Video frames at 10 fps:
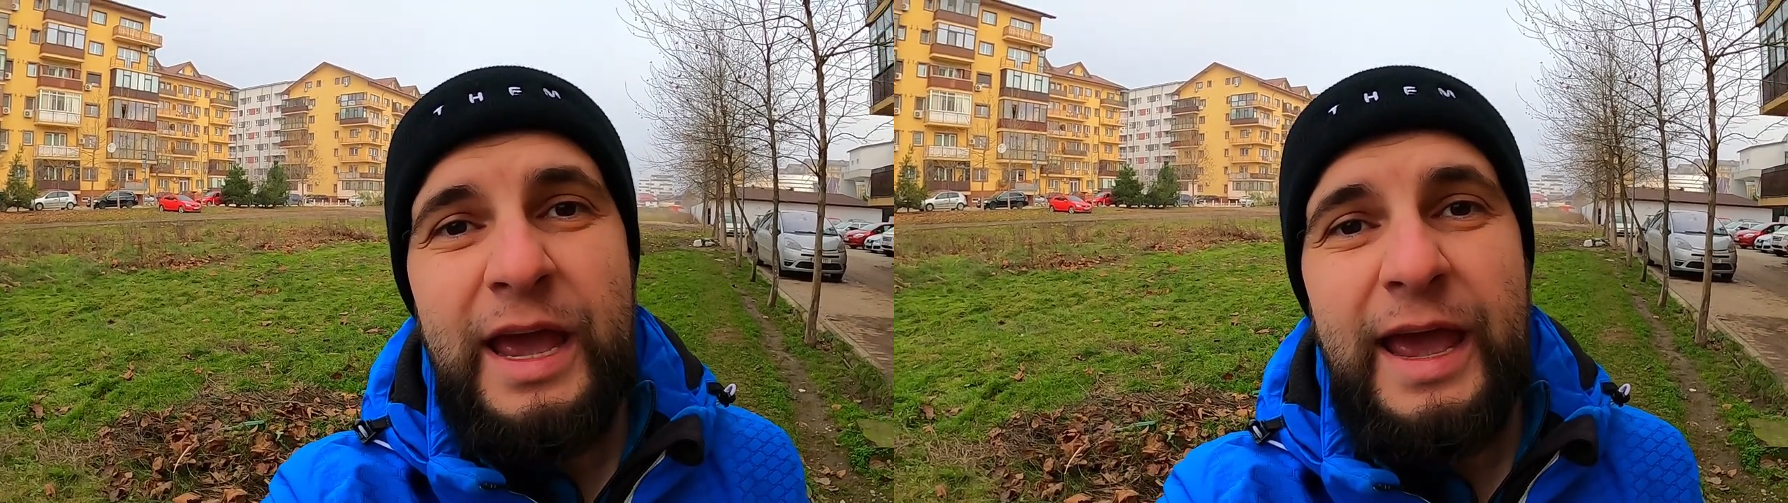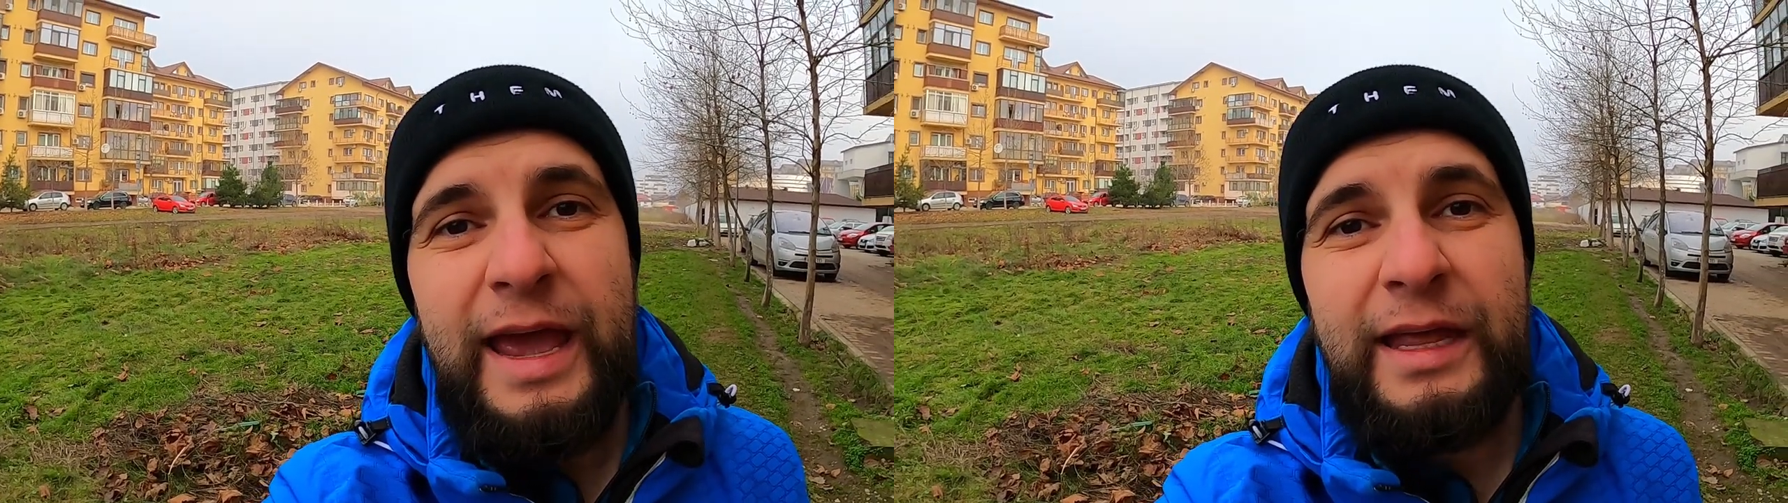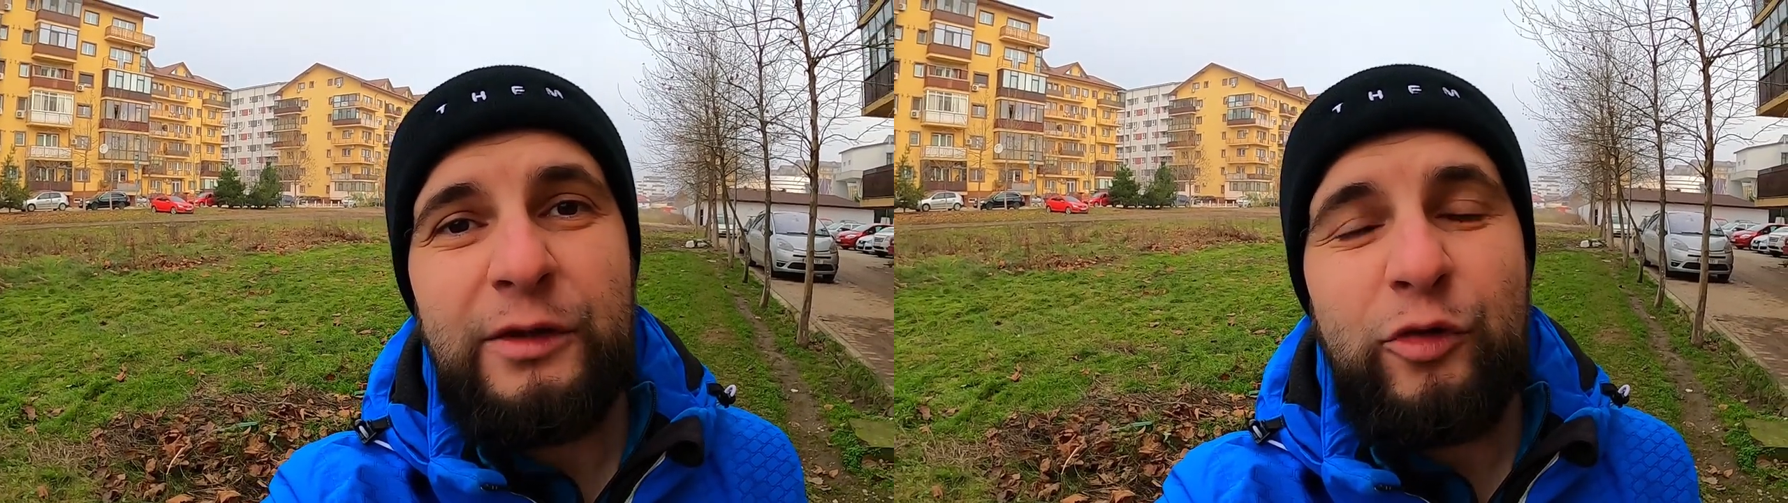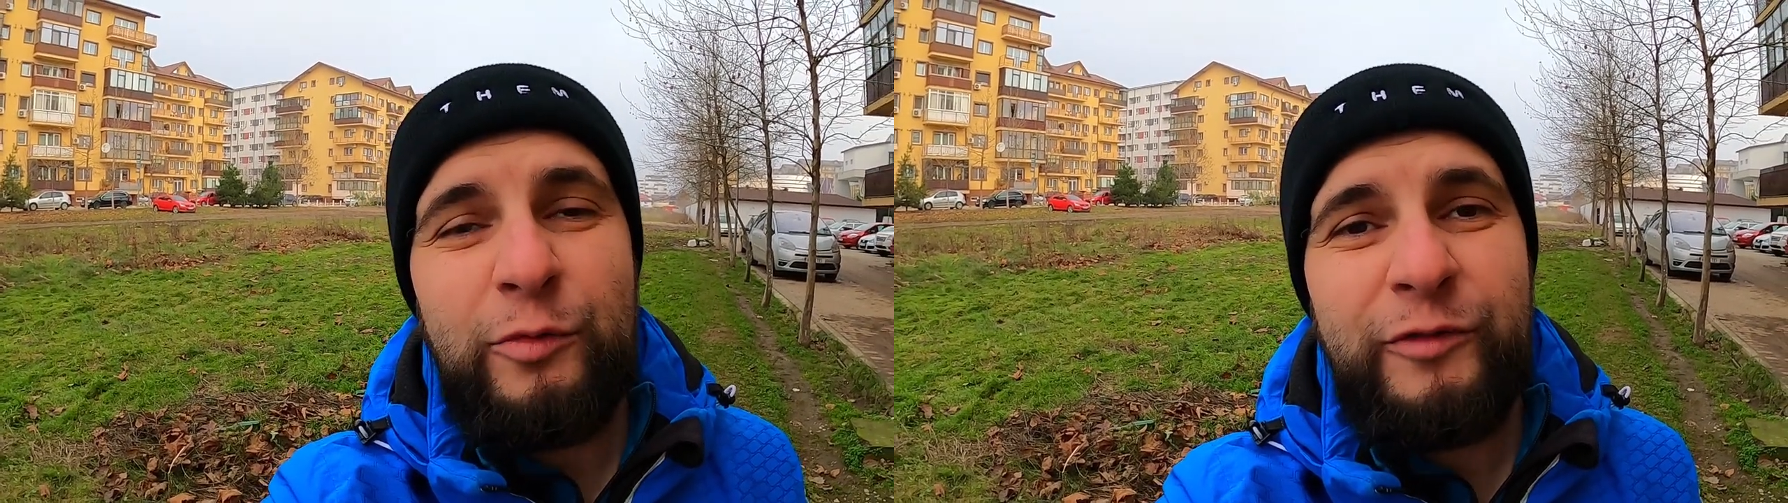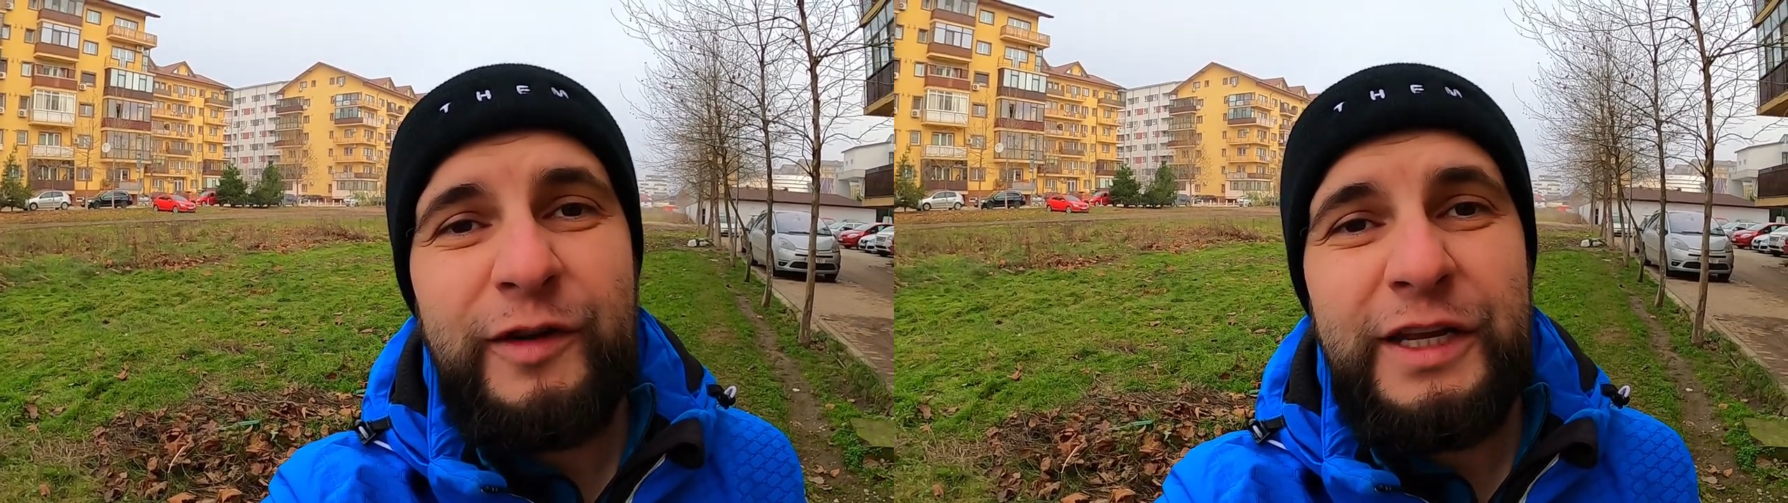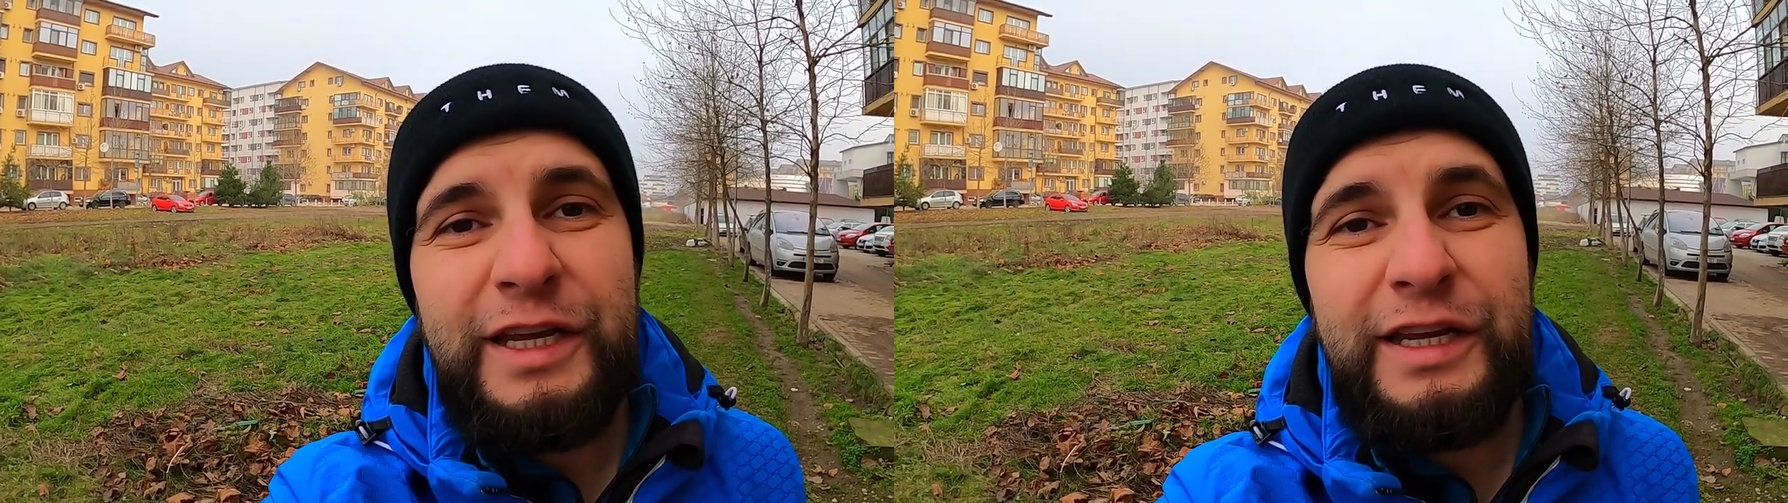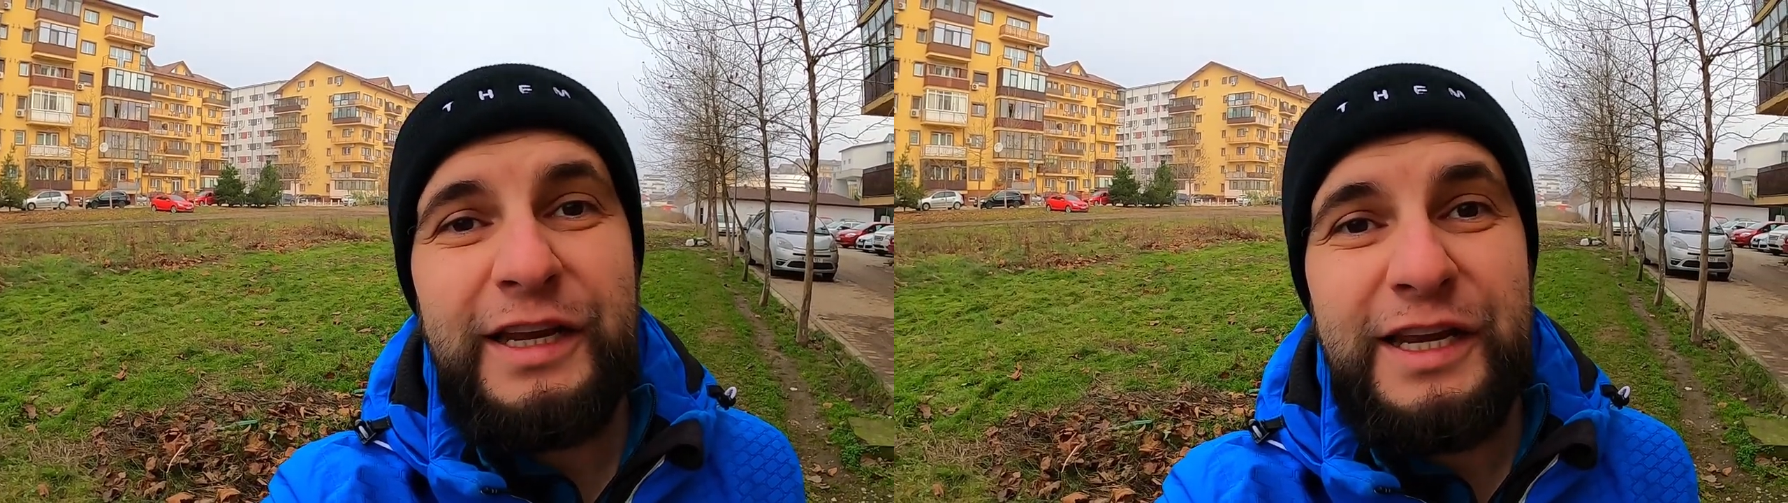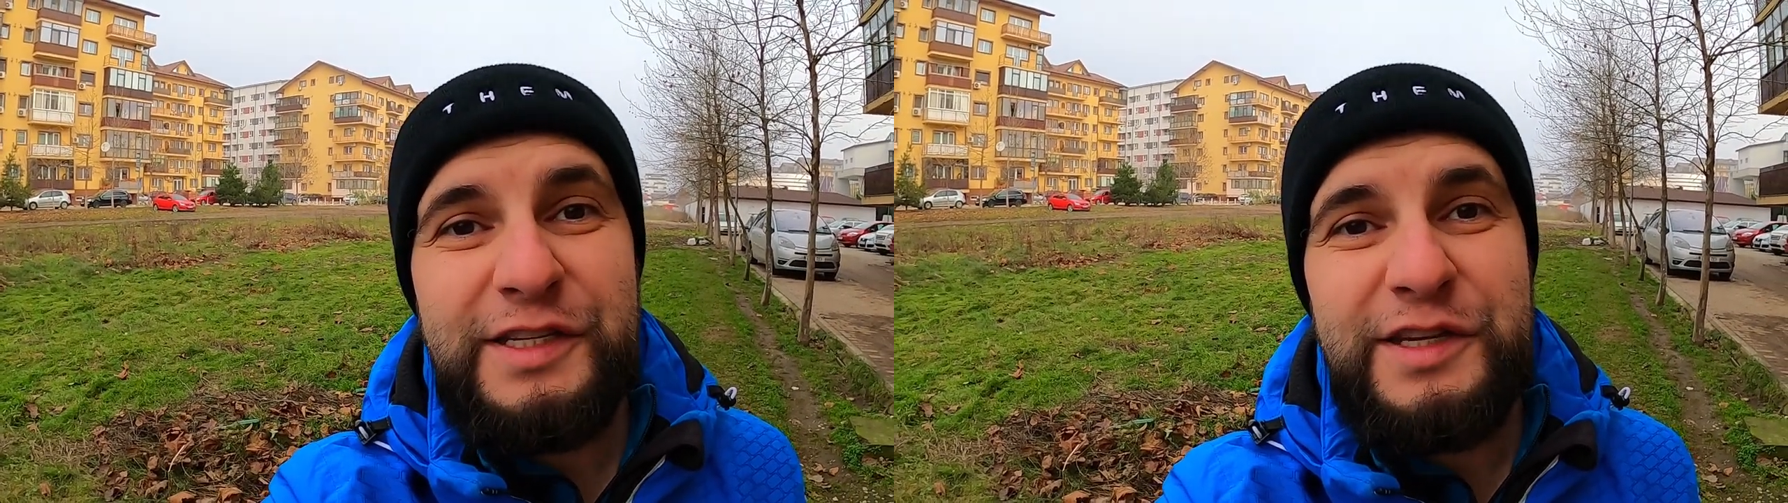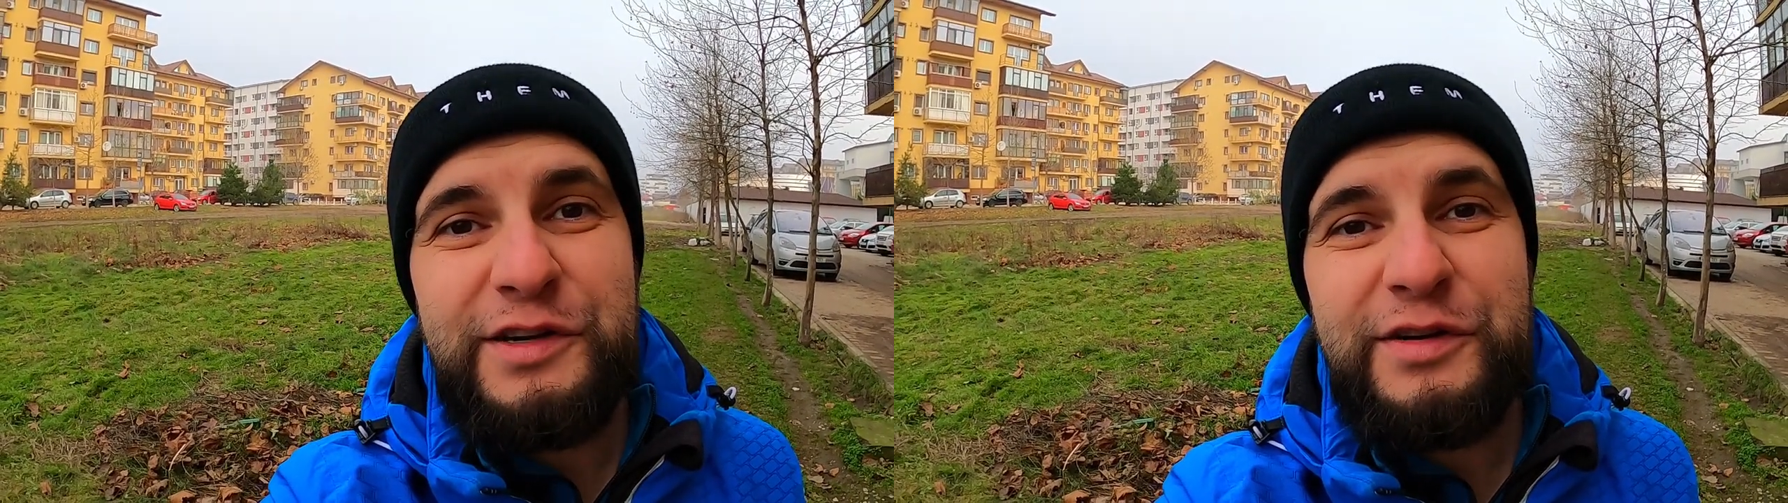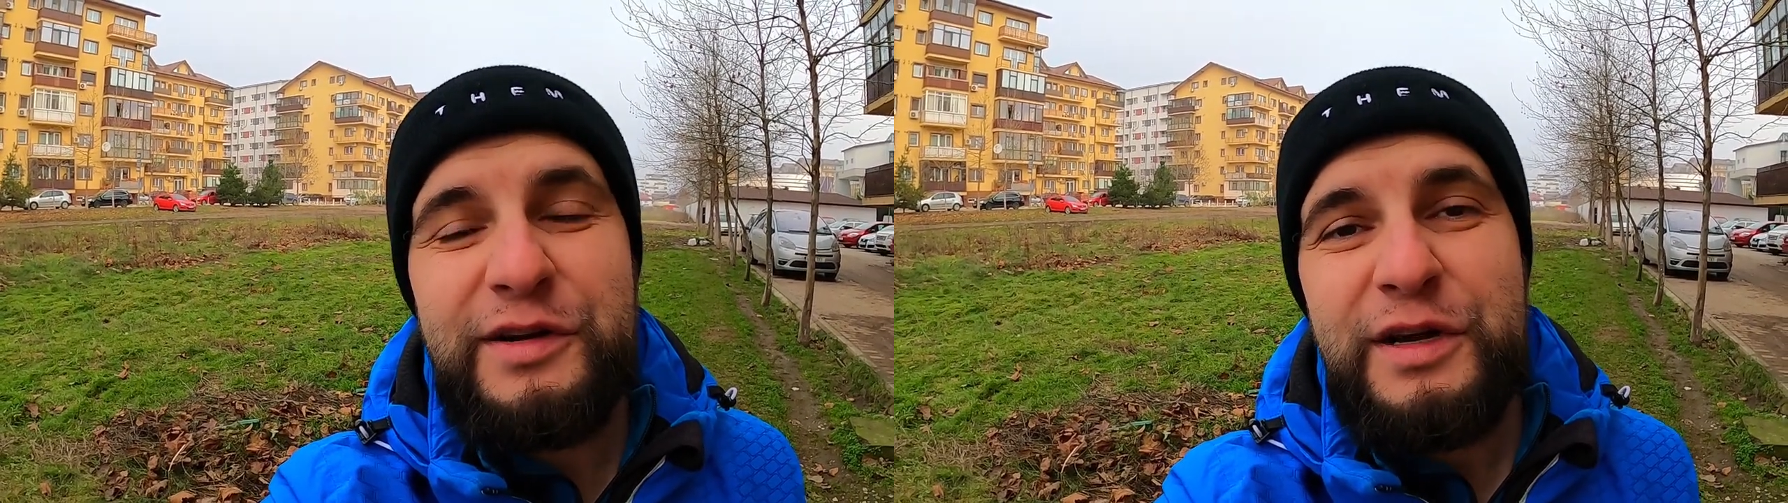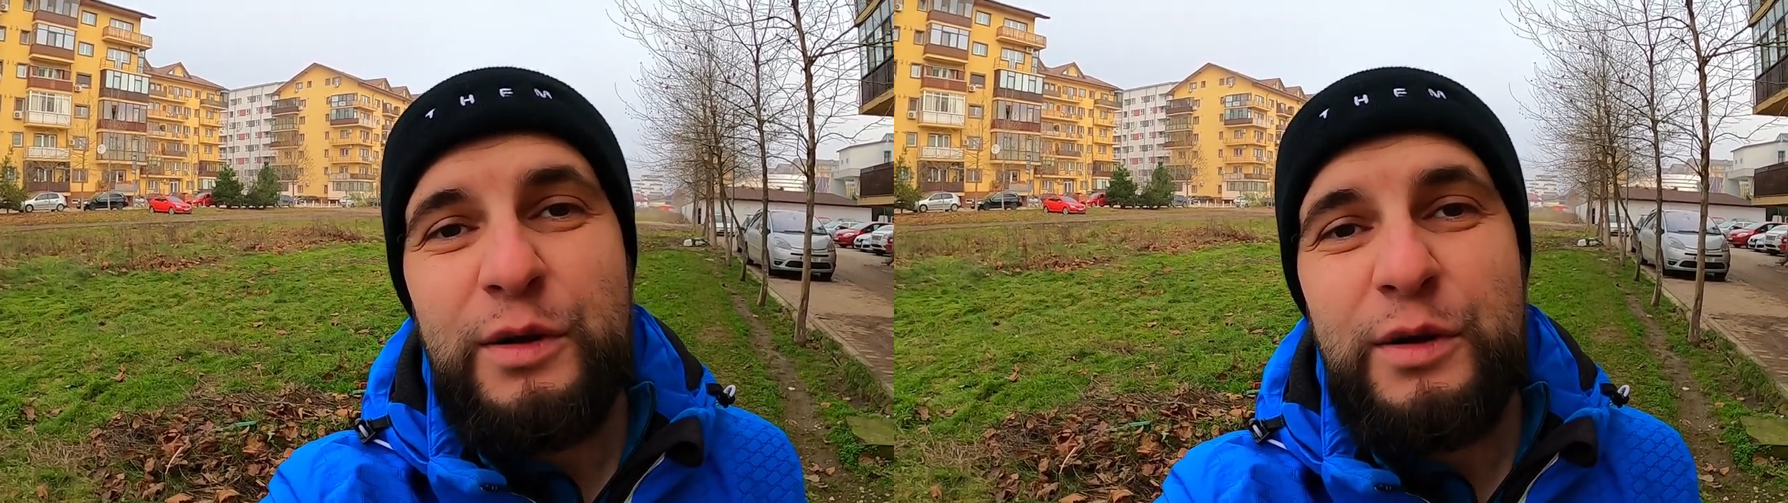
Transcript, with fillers: and hopefully next year